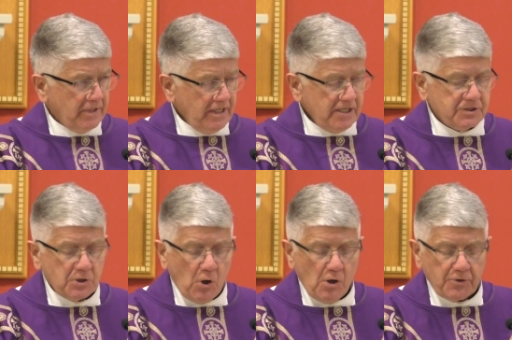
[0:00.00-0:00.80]
he
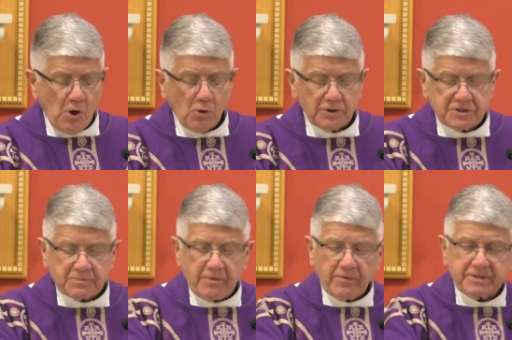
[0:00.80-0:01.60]
saw the Holy
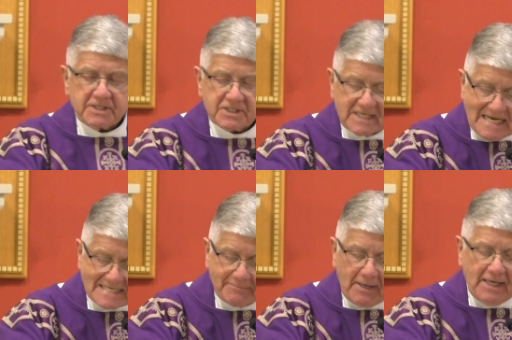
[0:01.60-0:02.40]
Spirit
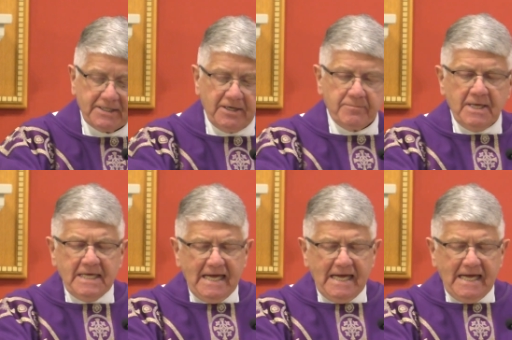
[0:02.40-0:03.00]
descend upon him,